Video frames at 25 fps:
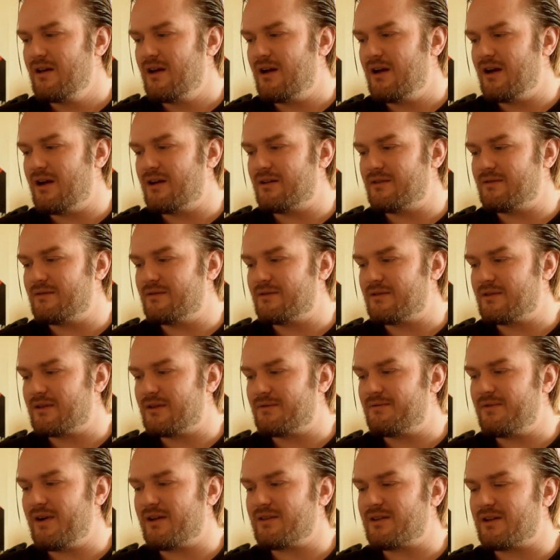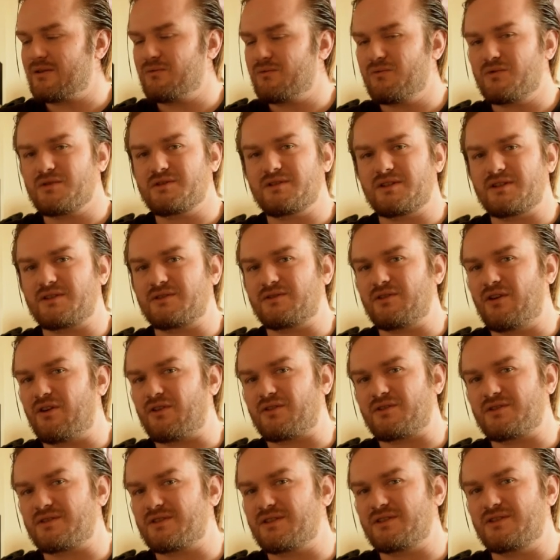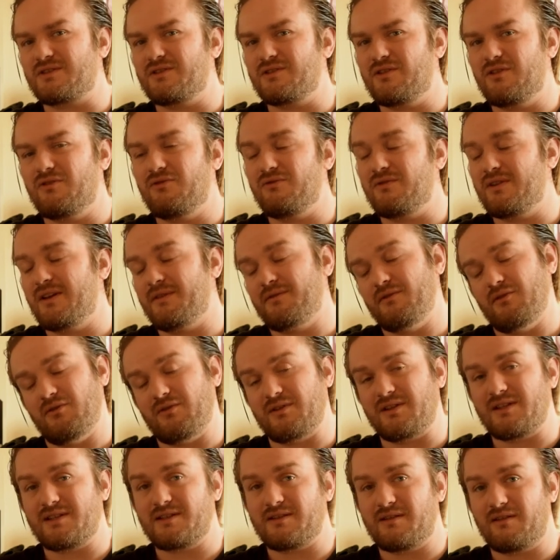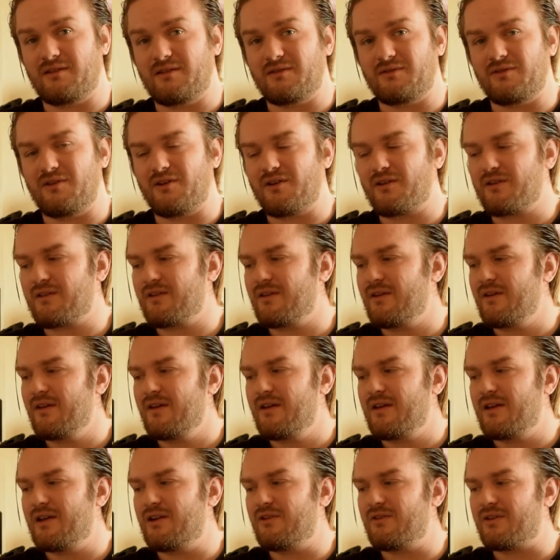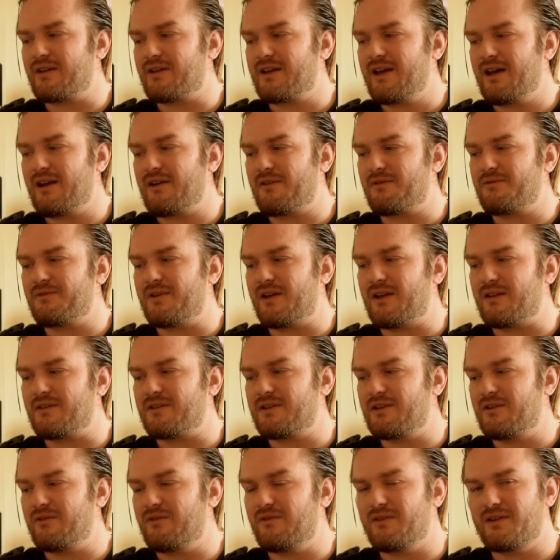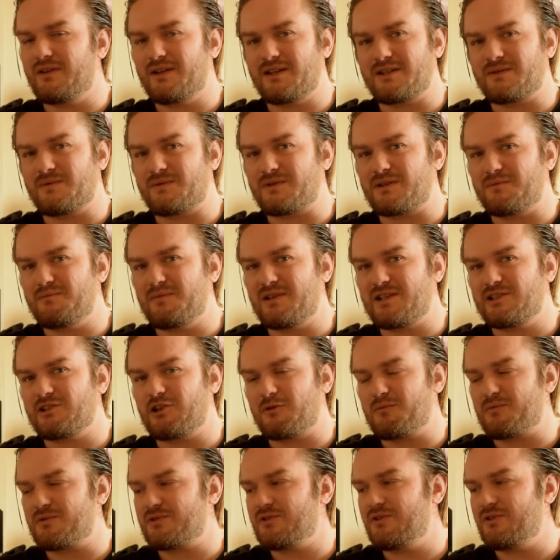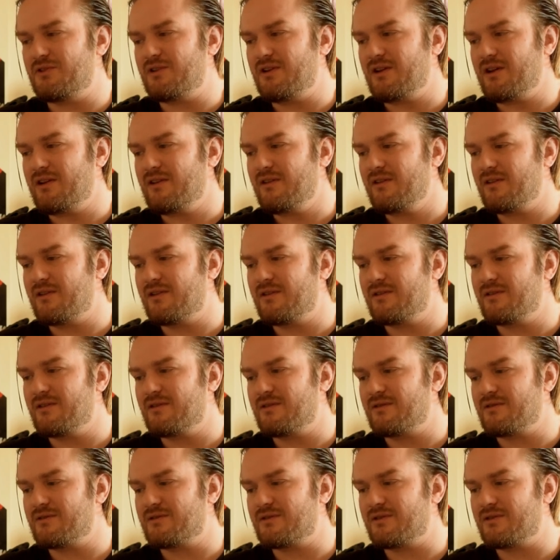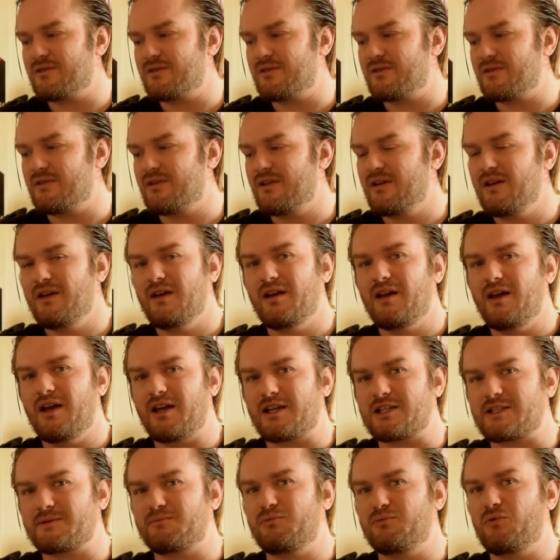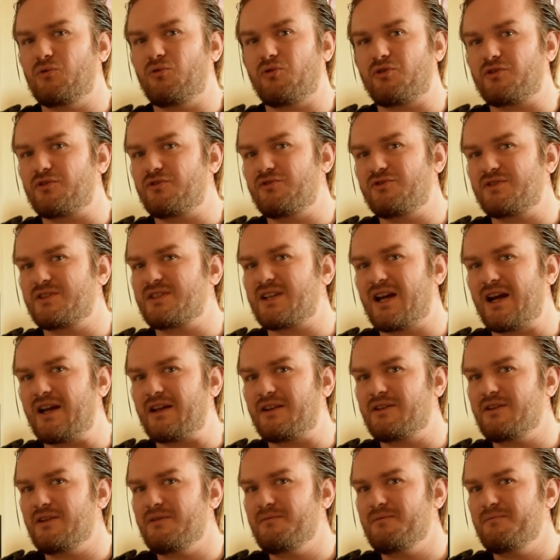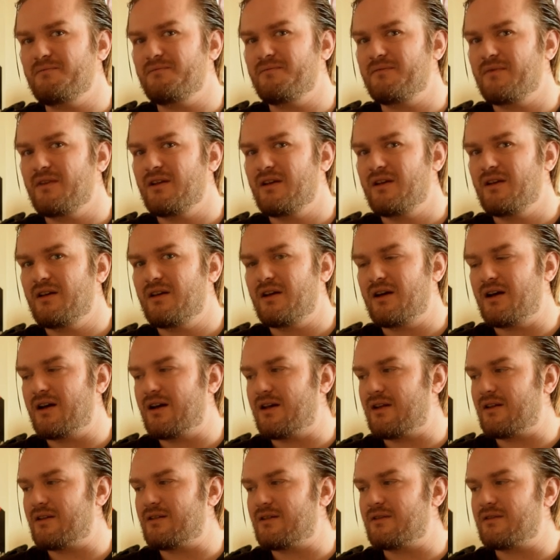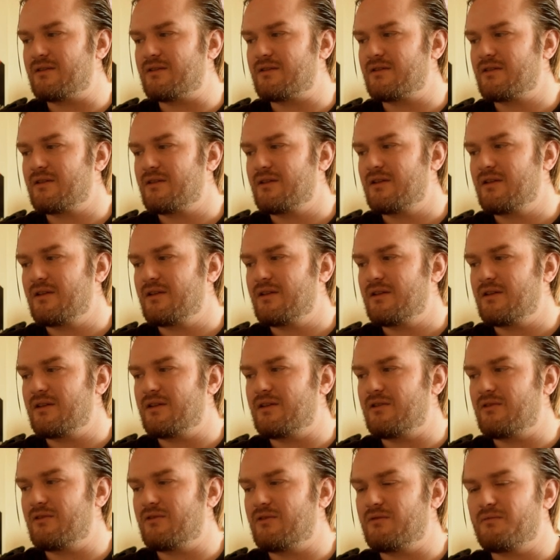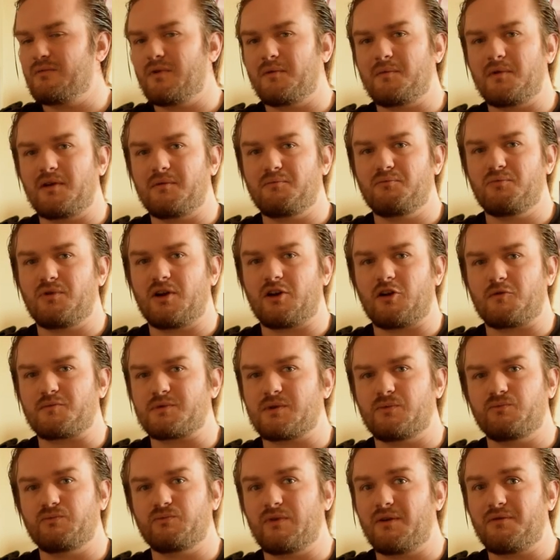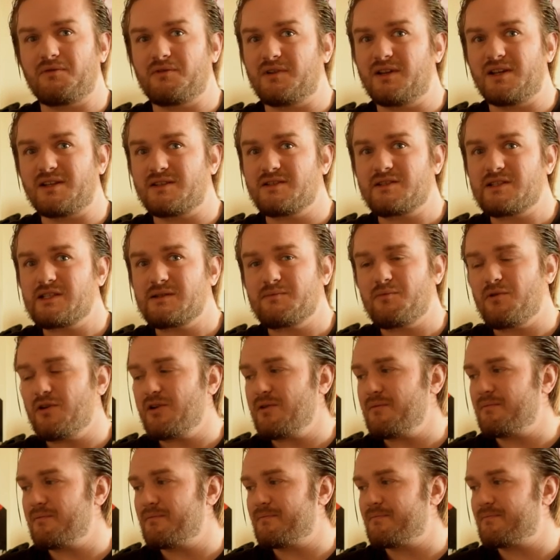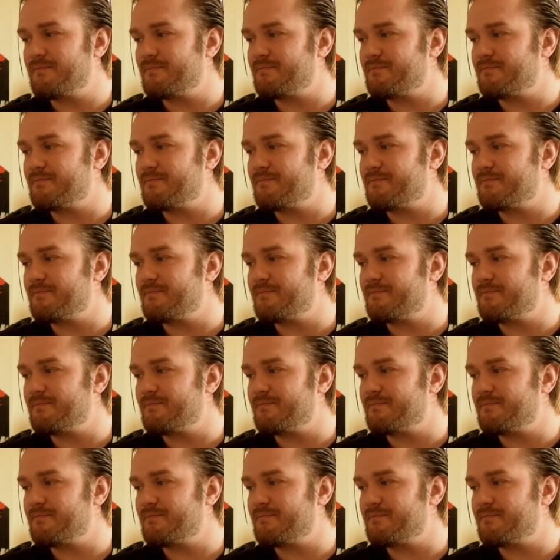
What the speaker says: And the fact that it wasn't as dark as the show, even though it is still dark, you know, I kind of felt, you know, this was a missed opportunity to explore a new side to them and, you know, maybe bring up some revelations about them.